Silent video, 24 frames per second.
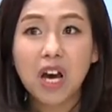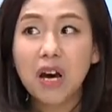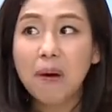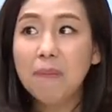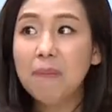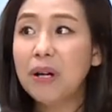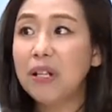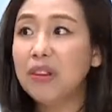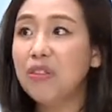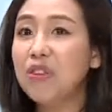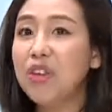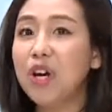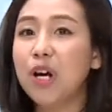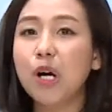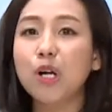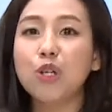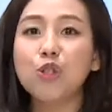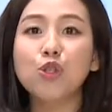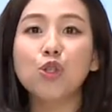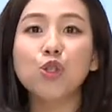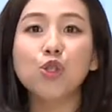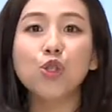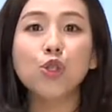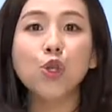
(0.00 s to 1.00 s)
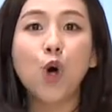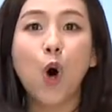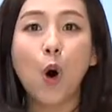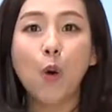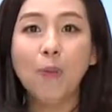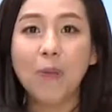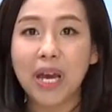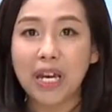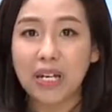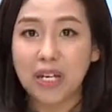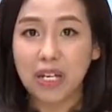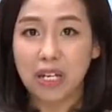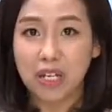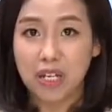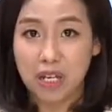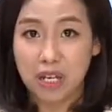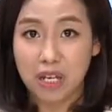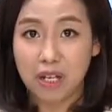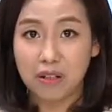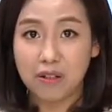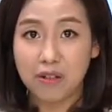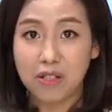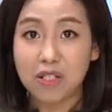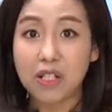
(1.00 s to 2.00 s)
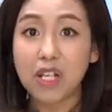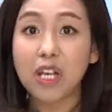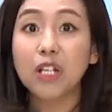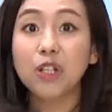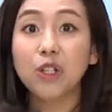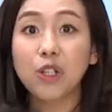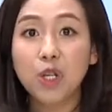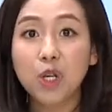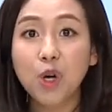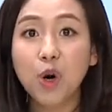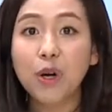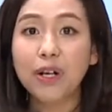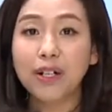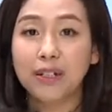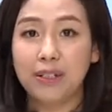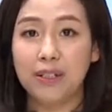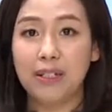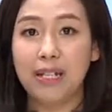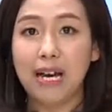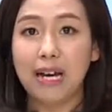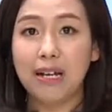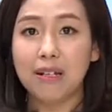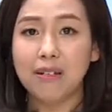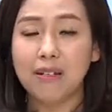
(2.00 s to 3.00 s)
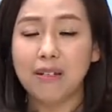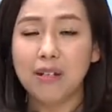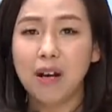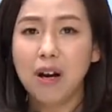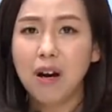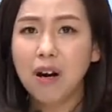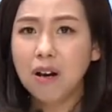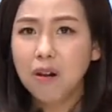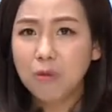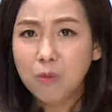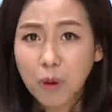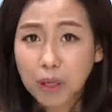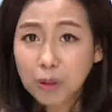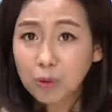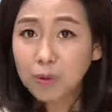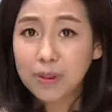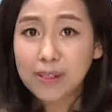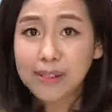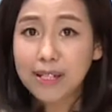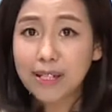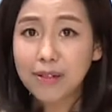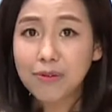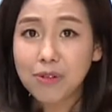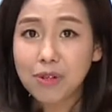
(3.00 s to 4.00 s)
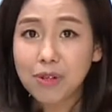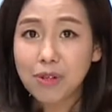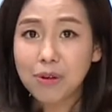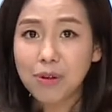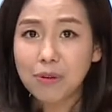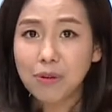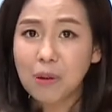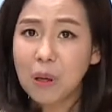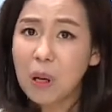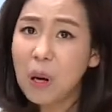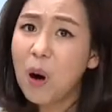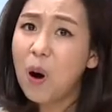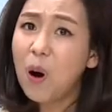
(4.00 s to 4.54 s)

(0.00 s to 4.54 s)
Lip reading: but there are so many kids in your class. What will you do?